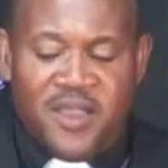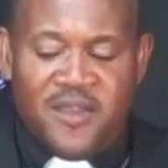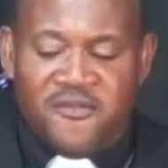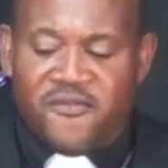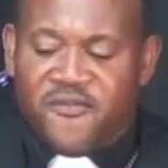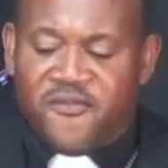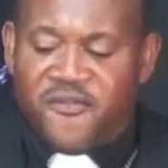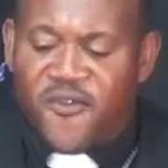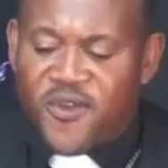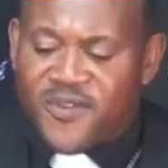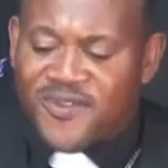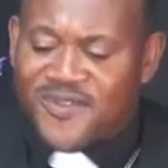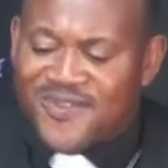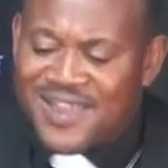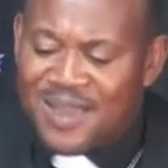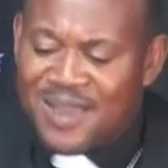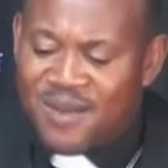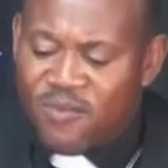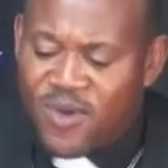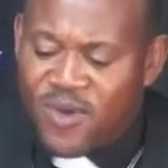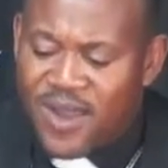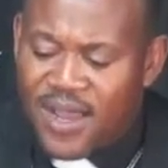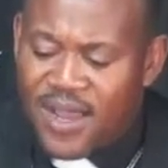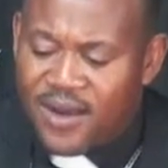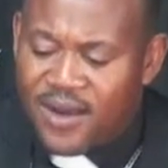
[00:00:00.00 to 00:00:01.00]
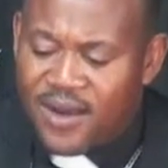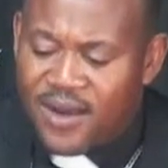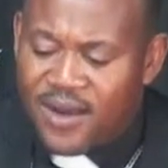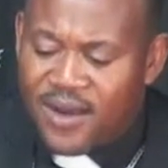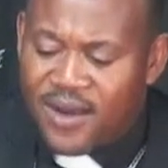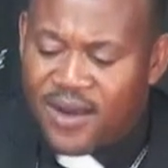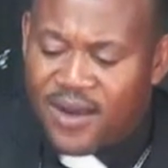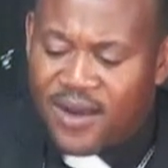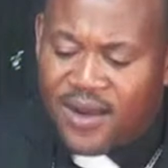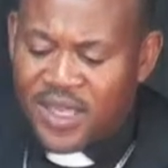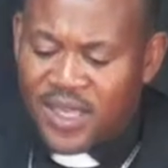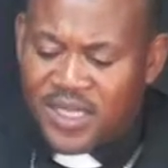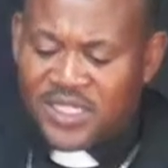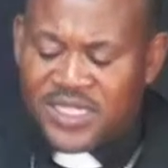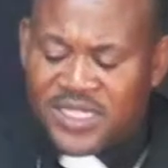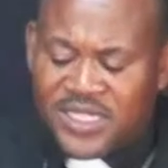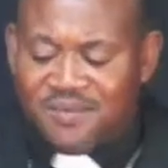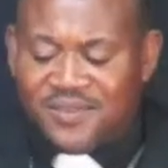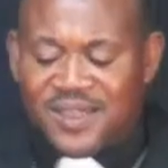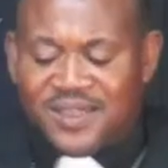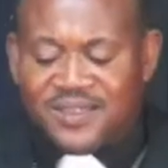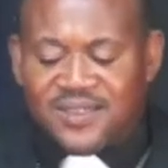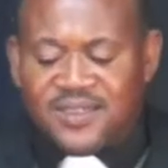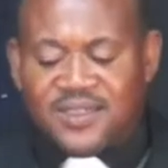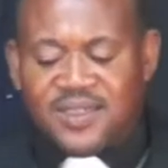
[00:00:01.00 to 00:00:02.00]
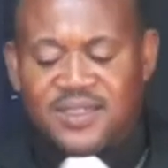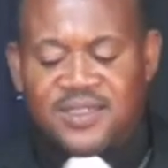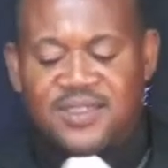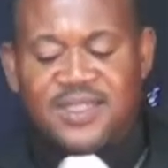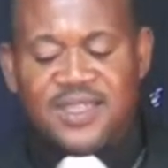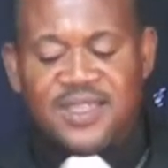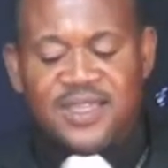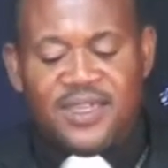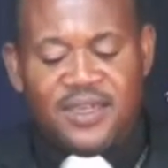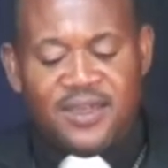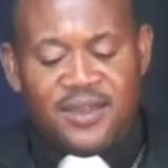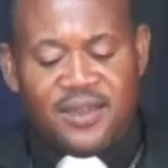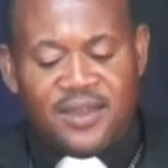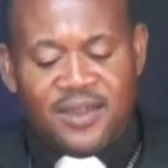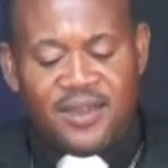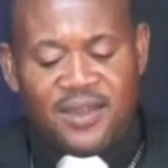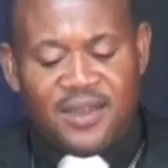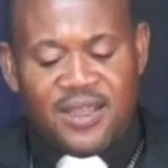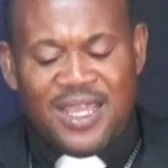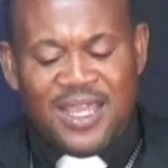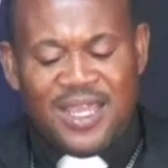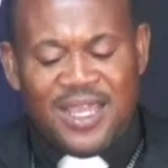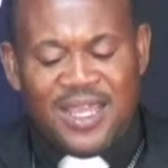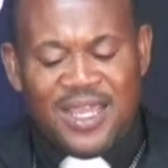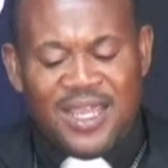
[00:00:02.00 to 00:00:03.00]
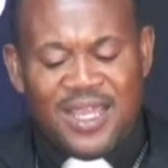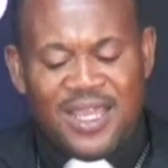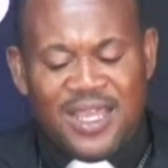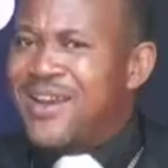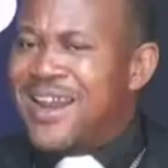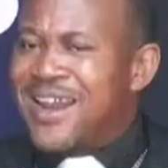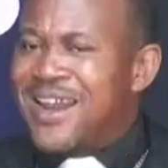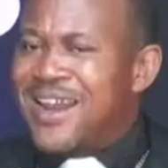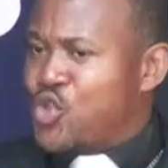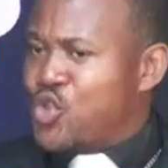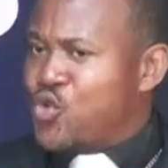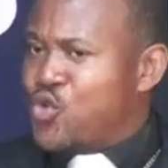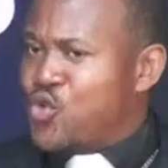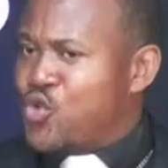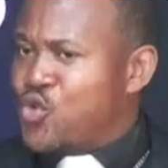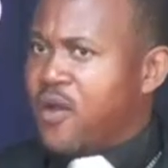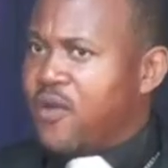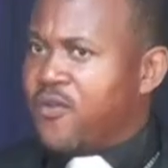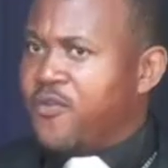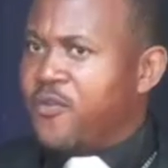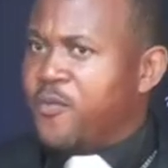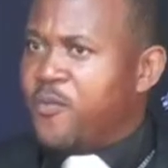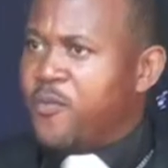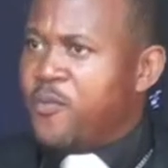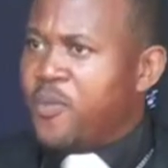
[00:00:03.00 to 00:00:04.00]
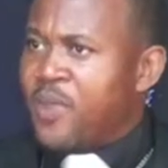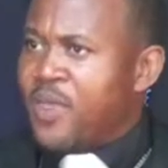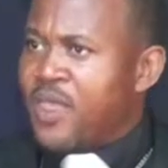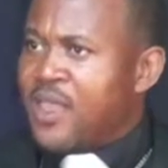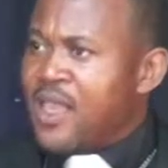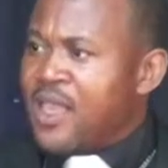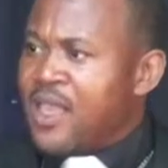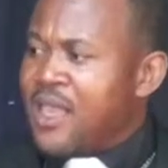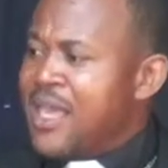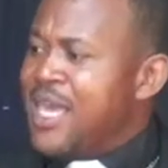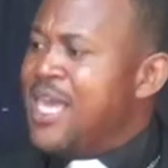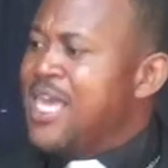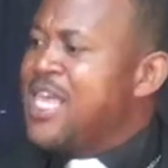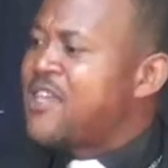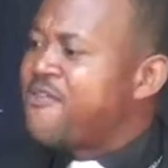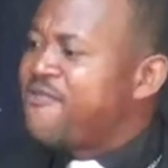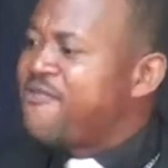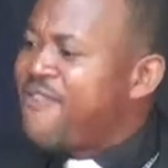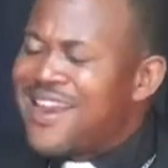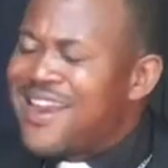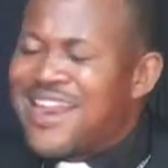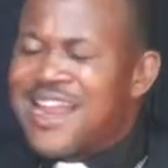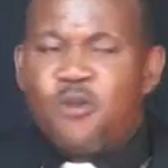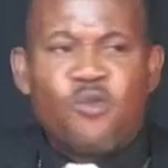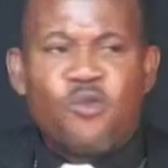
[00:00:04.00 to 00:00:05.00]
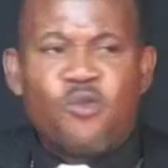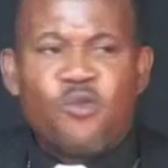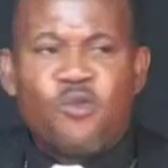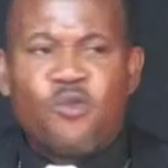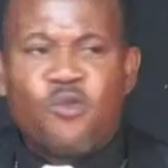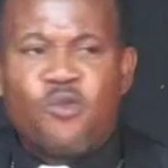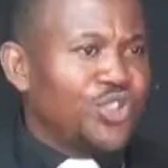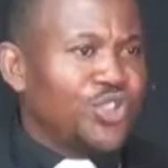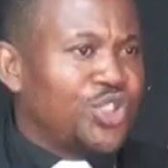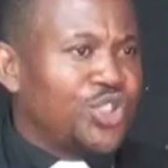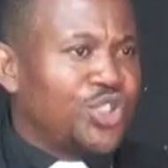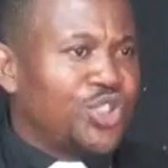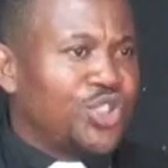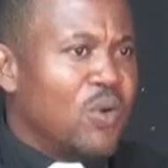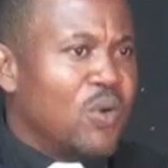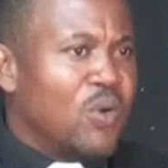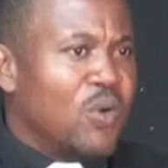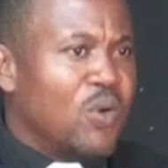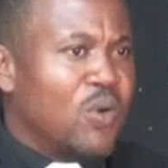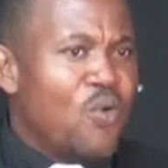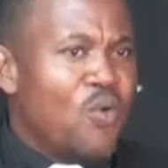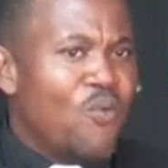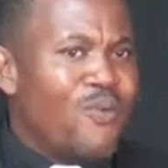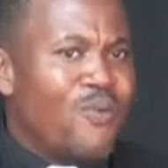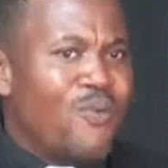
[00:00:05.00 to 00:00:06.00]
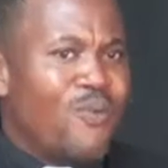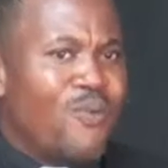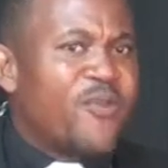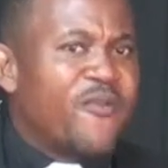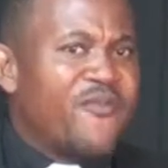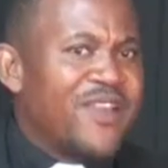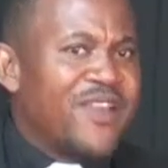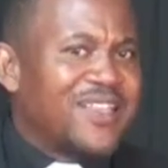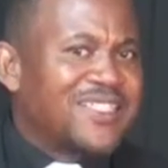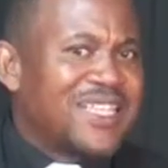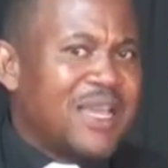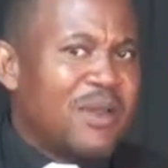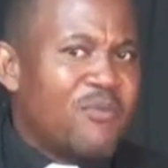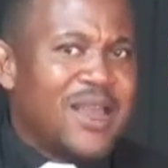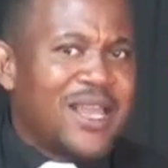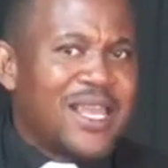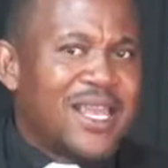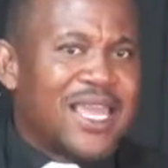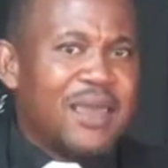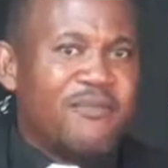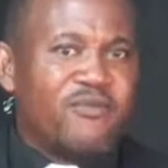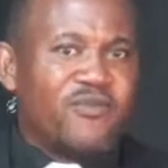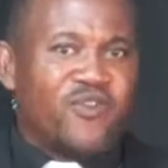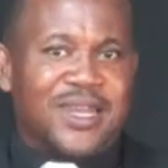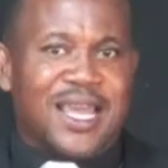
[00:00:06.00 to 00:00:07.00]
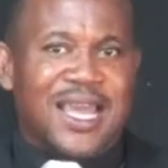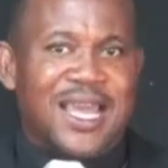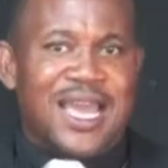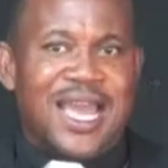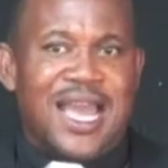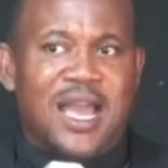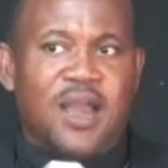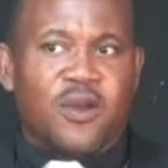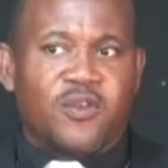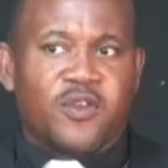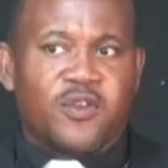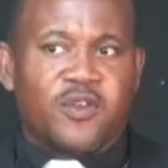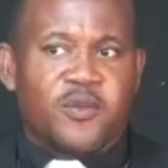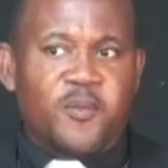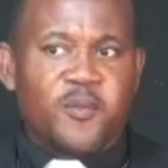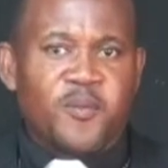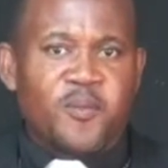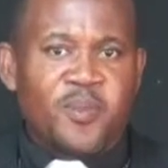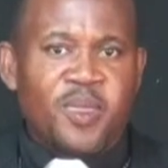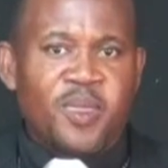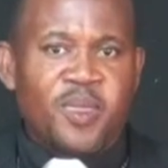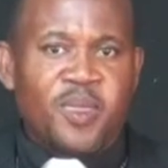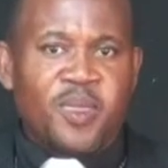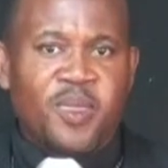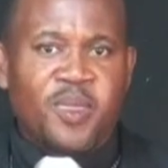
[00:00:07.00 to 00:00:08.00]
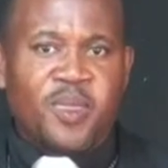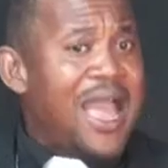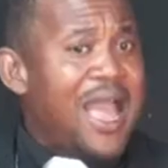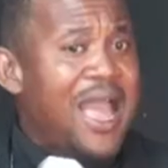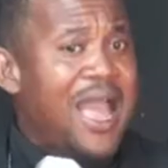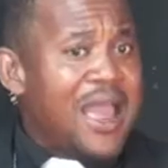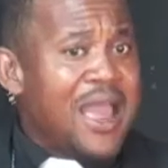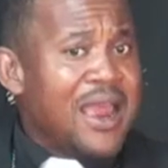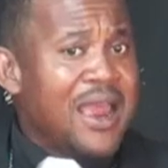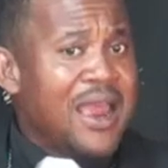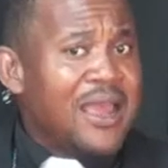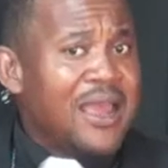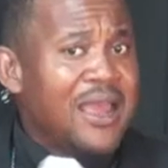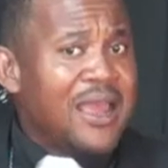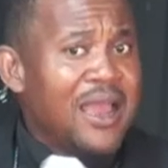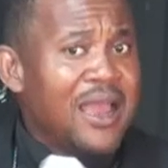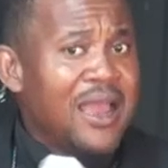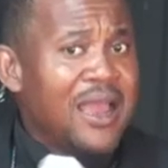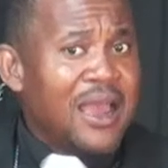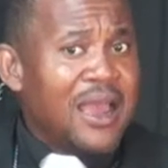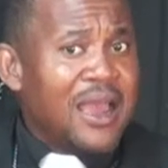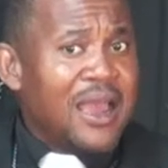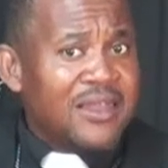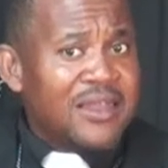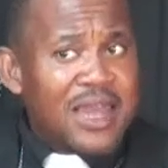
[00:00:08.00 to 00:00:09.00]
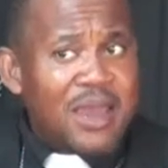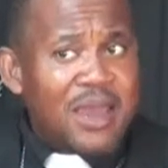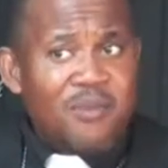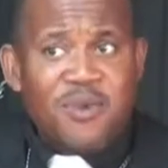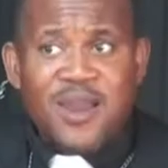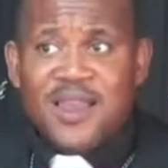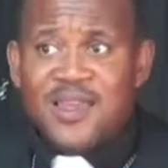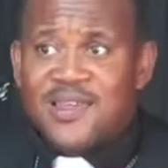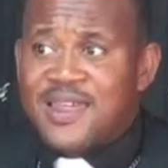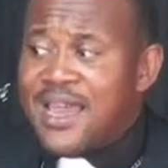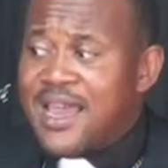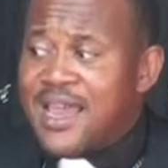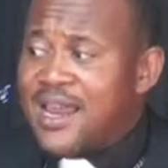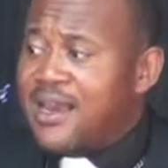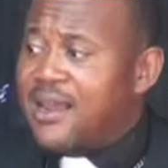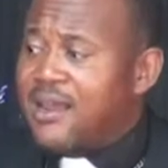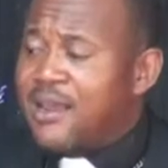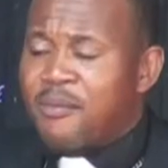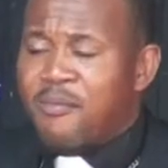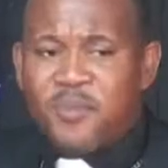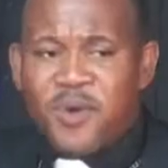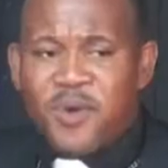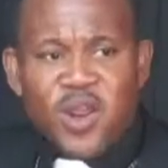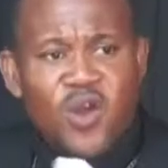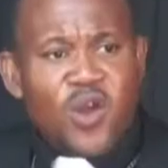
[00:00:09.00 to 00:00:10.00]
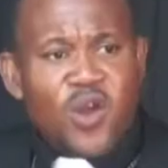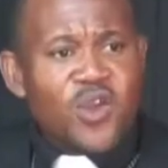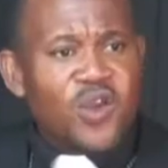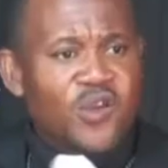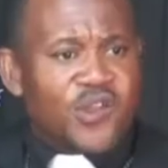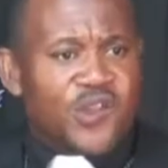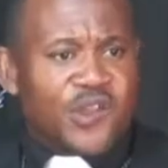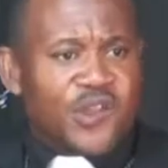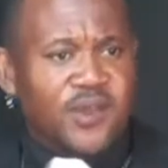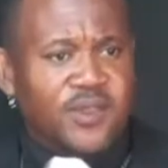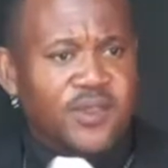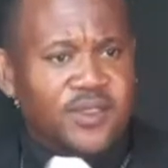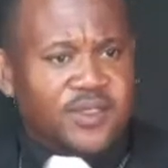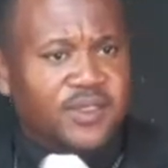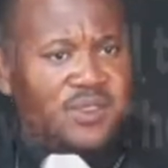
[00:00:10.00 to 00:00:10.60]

1 Samuel chapter 16, 11 and 12. His father was so sure when Prophet Samuel came to their house. Ah, Samuel said, Bring all your sons.